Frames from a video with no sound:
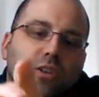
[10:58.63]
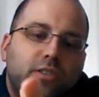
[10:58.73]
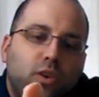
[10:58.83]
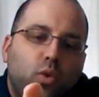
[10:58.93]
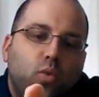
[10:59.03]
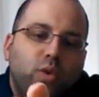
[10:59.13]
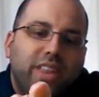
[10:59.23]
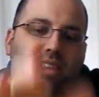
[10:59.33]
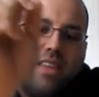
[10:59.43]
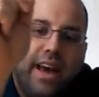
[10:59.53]
So
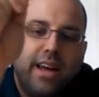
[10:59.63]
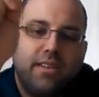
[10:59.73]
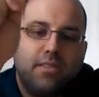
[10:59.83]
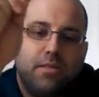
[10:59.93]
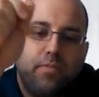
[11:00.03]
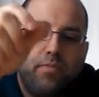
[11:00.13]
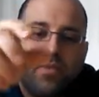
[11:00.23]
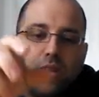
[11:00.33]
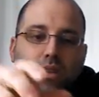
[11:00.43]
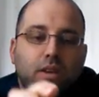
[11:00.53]
with that,
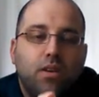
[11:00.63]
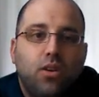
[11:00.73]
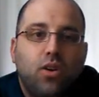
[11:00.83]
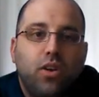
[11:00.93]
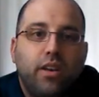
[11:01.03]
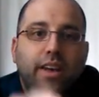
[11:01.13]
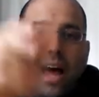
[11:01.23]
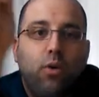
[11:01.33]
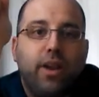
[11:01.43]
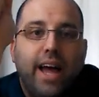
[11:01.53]

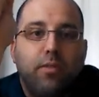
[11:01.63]
now what